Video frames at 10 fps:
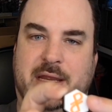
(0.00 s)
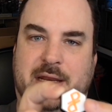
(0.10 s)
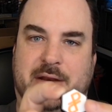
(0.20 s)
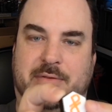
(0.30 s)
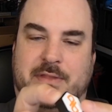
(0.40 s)

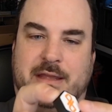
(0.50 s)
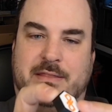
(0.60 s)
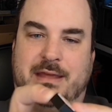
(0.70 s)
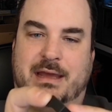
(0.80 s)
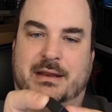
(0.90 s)
and I don't
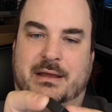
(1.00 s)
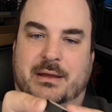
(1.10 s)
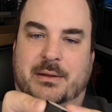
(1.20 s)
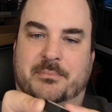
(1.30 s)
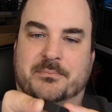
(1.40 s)
think that
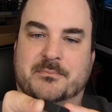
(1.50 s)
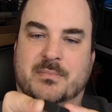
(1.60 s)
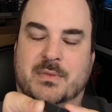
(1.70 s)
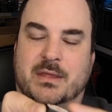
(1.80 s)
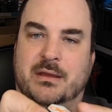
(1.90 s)

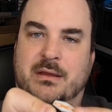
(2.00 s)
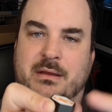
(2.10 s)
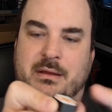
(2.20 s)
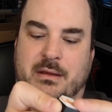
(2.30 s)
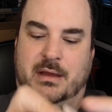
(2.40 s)

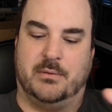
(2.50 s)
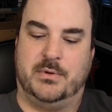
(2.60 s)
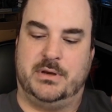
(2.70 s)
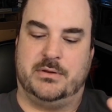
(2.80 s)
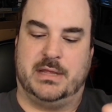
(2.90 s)
I
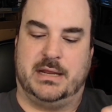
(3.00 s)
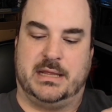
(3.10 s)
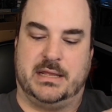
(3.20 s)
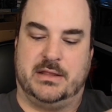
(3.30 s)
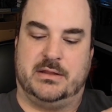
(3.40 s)
wouldn't do that
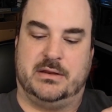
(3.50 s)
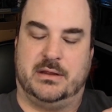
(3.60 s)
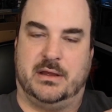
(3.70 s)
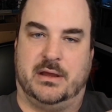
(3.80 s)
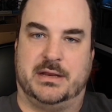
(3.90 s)

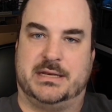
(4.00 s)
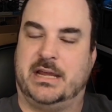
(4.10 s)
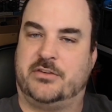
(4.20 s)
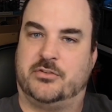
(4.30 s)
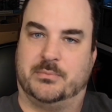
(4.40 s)
again on a
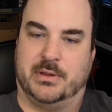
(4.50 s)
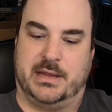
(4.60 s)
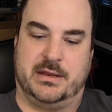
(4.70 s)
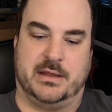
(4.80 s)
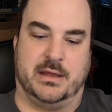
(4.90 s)
textured plate.